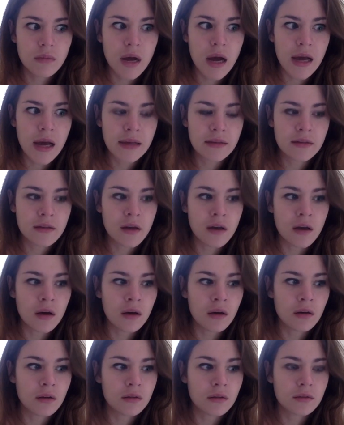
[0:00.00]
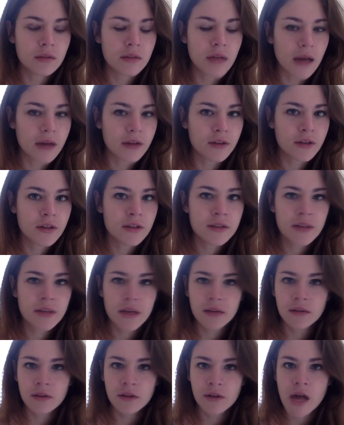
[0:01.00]
I saw doctors
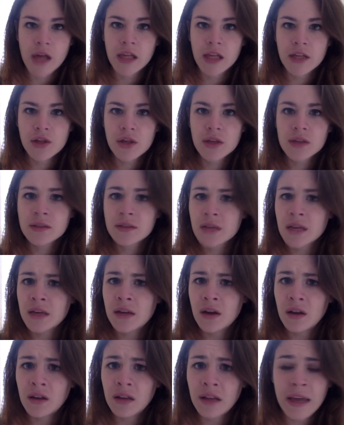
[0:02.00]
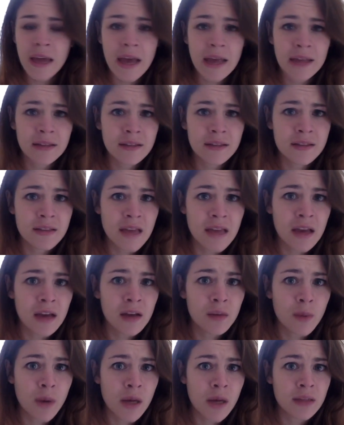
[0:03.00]
and neurologists, and all I had to say
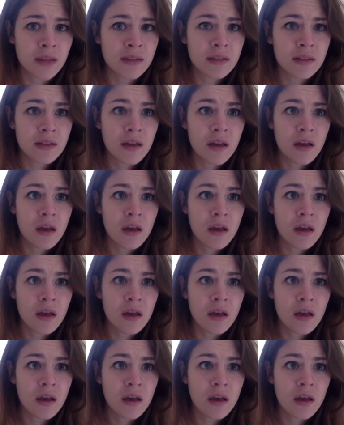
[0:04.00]
was,